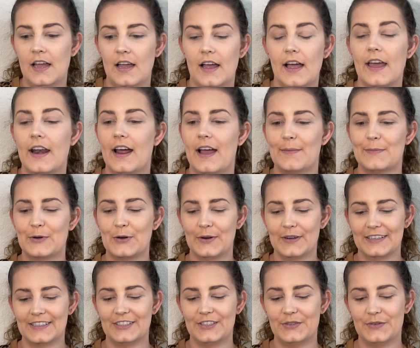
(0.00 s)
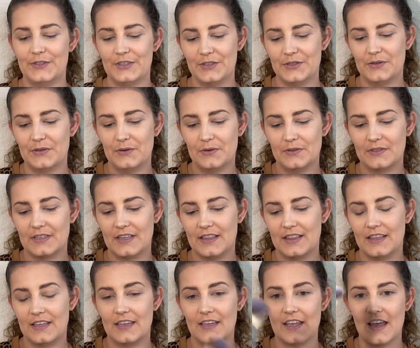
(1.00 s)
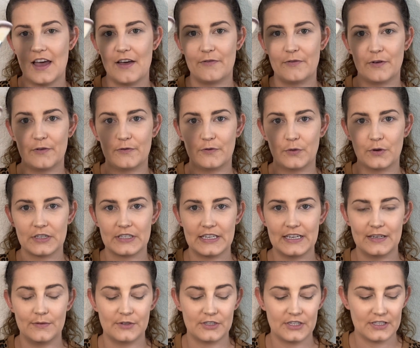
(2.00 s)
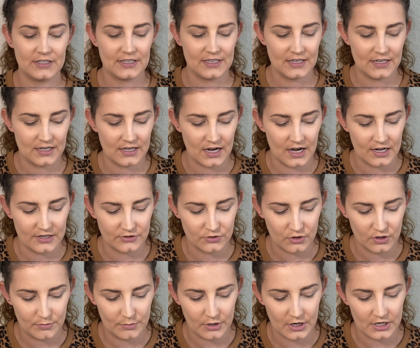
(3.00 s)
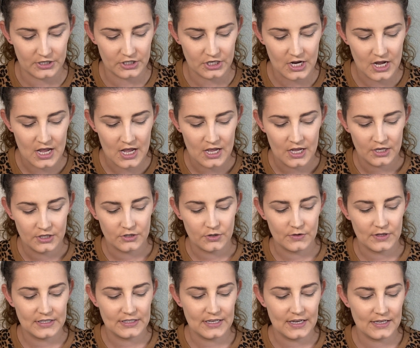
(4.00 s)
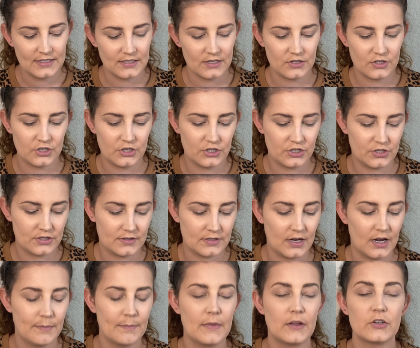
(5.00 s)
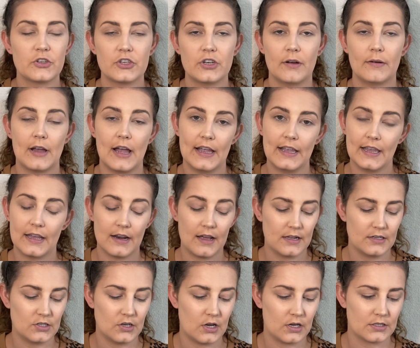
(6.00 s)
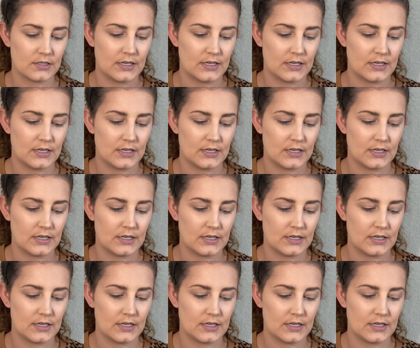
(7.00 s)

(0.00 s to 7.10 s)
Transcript: and I'm going to use the F14, which is the contour brush. So this has some I cannot talk